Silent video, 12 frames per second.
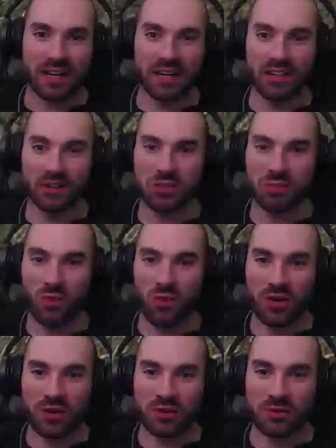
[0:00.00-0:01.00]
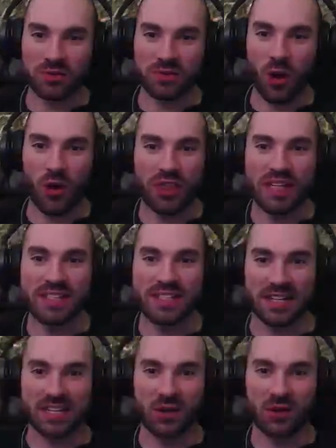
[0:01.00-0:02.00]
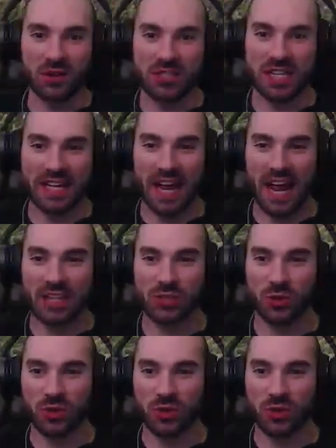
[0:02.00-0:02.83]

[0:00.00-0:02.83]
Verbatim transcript: it looks more authentic. You know, it looks like an actual